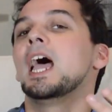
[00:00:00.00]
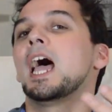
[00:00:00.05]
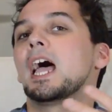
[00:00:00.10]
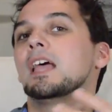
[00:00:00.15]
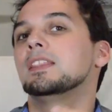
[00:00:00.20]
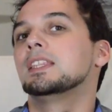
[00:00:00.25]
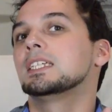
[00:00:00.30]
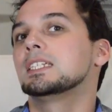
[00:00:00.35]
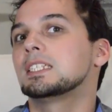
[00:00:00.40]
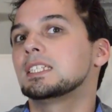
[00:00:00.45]

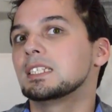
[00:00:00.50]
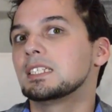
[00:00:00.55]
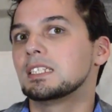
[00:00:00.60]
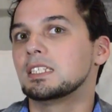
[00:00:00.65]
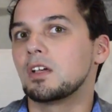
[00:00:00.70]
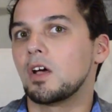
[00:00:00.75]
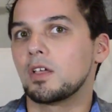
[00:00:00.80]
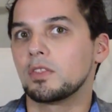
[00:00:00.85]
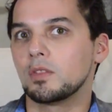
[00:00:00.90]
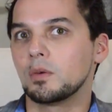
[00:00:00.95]
And this is
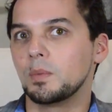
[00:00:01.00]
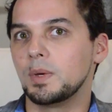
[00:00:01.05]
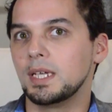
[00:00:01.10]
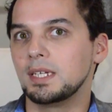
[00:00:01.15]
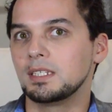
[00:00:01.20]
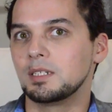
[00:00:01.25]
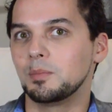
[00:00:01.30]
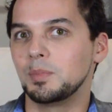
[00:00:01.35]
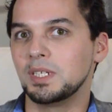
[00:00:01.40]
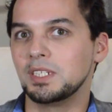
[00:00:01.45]
not the
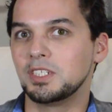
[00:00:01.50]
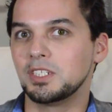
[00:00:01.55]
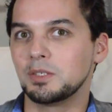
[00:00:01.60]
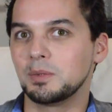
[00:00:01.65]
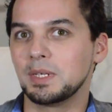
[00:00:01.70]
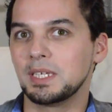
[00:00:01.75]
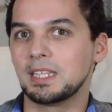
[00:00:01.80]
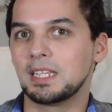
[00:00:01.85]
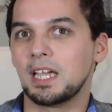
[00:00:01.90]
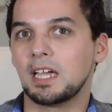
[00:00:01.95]
week to be
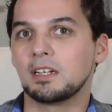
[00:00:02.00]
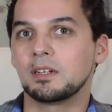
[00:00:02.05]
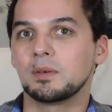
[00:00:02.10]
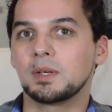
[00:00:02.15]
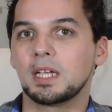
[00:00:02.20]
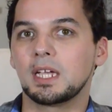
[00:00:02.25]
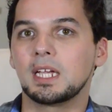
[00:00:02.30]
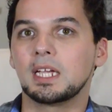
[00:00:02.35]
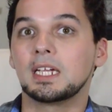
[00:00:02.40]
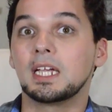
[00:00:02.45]
doing that,
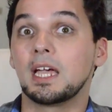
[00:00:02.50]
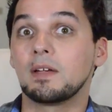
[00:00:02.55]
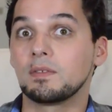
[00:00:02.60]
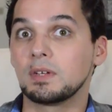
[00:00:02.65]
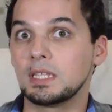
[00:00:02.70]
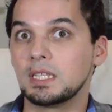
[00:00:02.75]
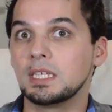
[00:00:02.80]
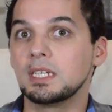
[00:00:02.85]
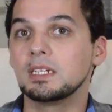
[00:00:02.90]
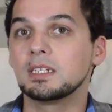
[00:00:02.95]
okay?
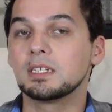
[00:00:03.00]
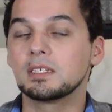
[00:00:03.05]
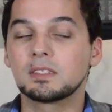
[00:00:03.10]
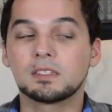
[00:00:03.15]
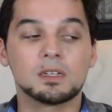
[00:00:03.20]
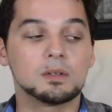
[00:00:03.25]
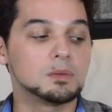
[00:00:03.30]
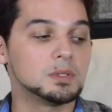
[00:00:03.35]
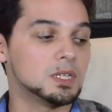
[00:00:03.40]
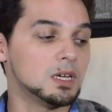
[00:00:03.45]
Everything in its
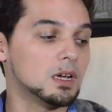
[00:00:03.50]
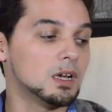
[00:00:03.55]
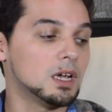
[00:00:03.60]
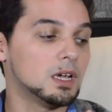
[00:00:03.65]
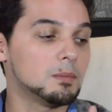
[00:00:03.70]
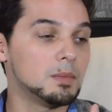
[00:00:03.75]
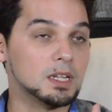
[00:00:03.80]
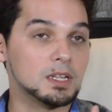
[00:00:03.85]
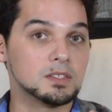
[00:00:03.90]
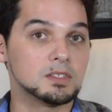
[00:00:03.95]
own
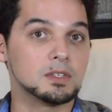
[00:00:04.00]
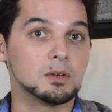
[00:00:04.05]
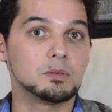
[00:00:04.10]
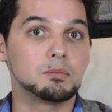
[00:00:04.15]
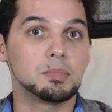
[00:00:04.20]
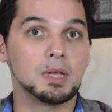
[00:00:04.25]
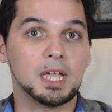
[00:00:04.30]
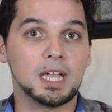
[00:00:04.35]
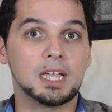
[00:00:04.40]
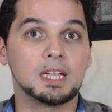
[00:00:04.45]
time, at its
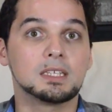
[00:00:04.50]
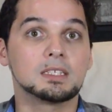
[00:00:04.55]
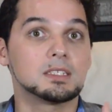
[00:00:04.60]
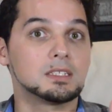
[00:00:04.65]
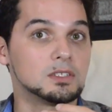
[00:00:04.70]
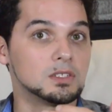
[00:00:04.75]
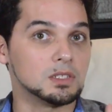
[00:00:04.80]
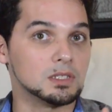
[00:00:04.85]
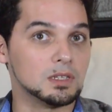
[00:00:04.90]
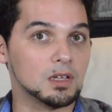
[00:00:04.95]
own pace.
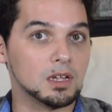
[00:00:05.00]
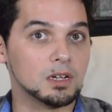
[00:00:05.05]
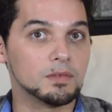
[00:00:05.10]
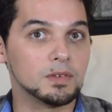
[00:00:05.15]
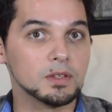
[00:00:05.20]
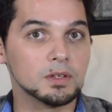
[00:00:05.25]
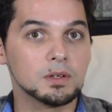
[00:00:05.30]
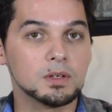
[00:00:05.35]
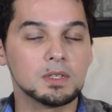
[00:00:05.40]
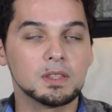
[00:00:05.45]
There's a lot of
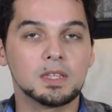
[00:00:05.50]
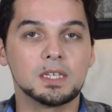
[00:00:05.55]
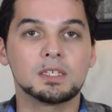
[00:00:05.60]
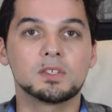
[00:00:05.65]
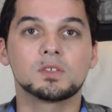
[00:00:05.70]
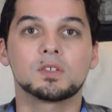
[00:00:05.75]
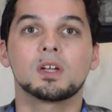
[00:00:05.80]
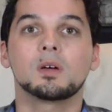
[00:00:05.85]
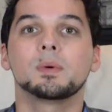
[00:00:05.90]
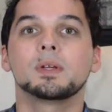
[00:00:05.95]
other good
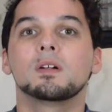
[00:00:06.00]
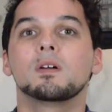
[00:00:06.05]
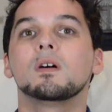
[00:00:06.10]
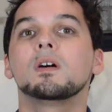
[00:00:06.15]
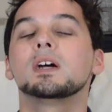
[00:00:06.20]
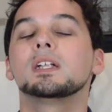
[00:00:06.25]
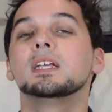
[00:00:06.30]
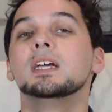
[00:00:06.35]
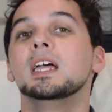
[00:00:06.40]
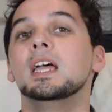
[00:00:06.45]
things going
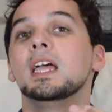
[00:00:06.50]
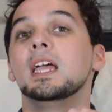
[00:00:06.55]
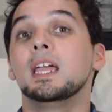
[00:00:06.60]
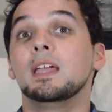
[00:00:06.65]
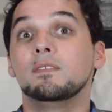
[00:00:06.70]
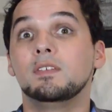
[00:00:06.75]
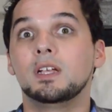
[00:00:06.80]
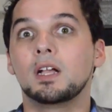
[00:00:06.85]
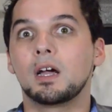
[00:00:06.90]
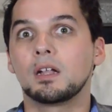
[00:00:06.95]
on.
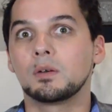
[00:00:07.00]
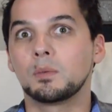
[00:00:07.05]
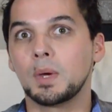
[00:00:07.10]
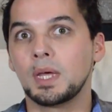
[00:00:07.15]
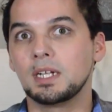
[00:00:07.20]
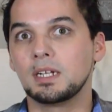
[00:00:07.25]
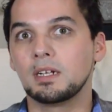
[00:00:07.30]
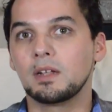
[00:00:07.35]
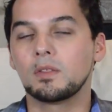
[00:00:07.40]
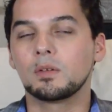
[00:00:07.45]
If you gotta
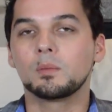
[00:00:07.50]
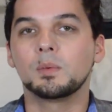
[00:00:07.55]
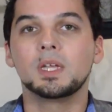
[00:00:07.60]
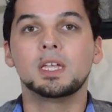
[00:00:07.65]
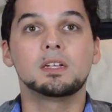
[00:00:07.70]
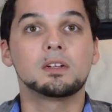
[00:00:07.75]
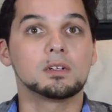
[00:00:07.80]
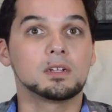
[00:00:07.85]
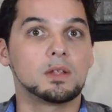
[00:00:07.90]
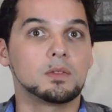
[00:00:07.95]
wait another
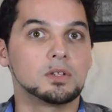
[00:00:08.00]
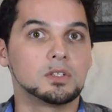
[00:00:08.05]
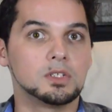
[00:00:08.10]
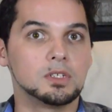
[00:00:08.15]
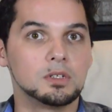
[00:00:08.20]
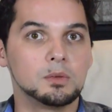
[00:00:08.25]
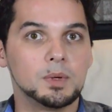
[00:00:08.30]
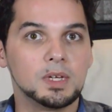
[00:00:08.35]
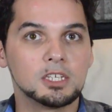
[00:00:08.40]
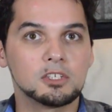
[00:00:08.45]
week or another
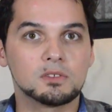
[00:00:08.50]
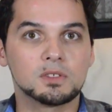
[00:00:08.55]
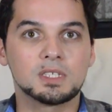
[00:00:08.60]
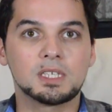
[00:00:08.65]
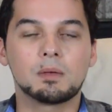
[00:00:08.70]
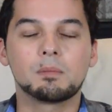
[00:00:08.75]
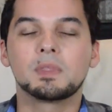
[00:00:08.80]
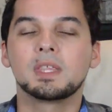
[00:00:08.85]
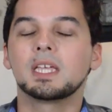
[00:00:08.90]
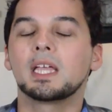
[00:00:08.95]
2 weeks for
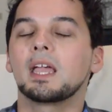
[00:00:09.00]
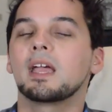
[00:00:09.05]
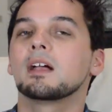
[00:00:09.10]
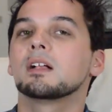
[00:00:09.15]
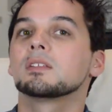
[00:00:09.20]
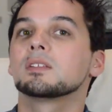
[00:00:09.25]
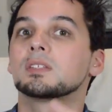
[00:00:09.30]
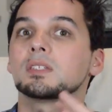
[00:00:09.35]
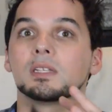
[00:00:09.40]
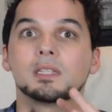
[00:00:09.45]
something
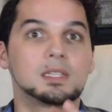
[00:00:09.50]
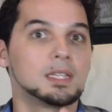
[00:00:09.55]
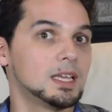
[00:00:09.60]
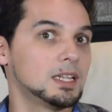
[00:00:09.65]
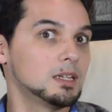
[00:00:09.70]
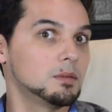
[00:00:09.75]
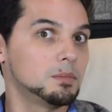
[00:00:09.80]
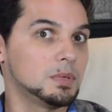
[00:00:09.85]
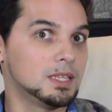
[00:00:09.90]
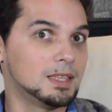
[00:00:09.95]
else,
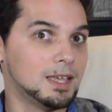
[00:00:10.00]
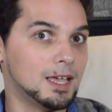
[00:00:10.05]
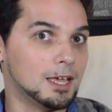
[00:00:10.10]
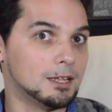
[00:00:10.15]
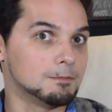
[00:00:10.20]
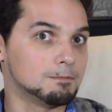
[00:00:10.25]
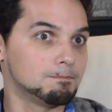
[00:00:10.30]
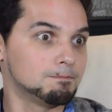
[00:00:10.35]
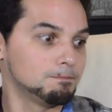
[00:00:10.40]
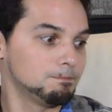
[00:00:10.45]
let it be
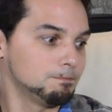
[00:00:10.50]
then.